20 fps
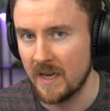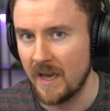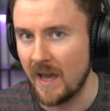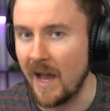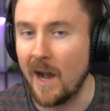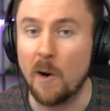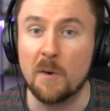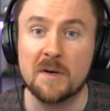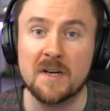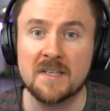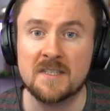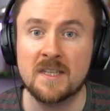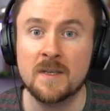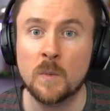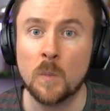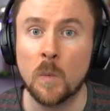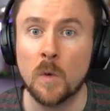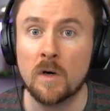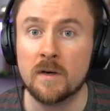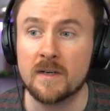How does
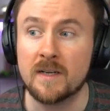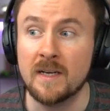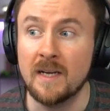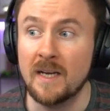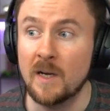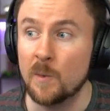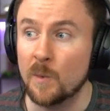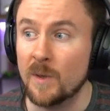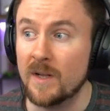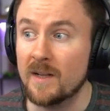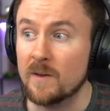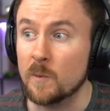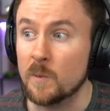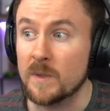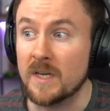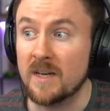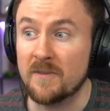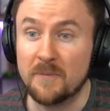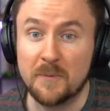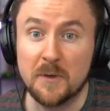it work? Well,
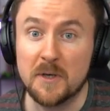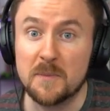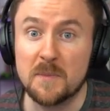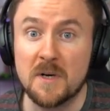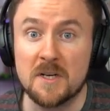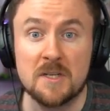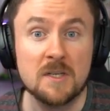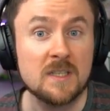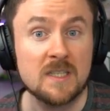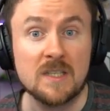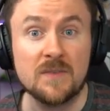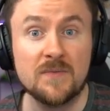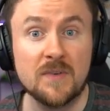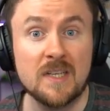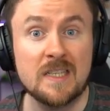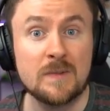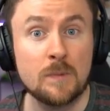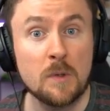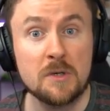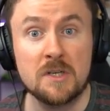we have pretty much a
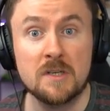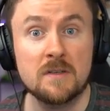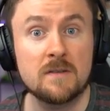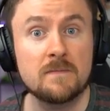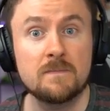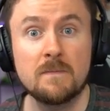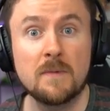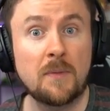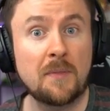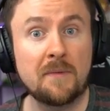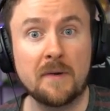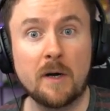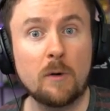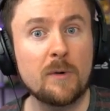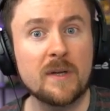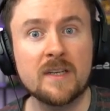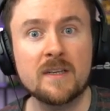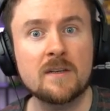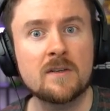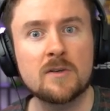defense which is
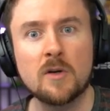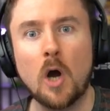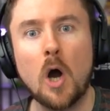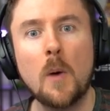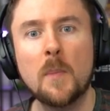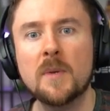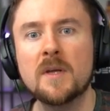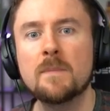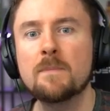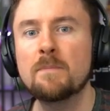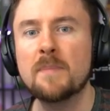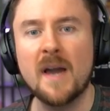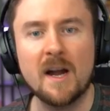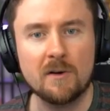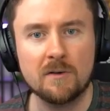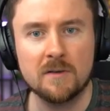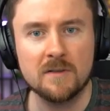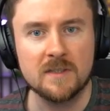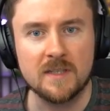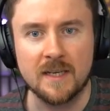throwing goblin
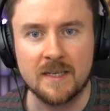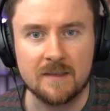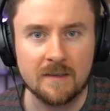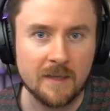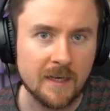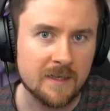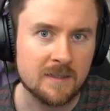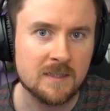barrels at like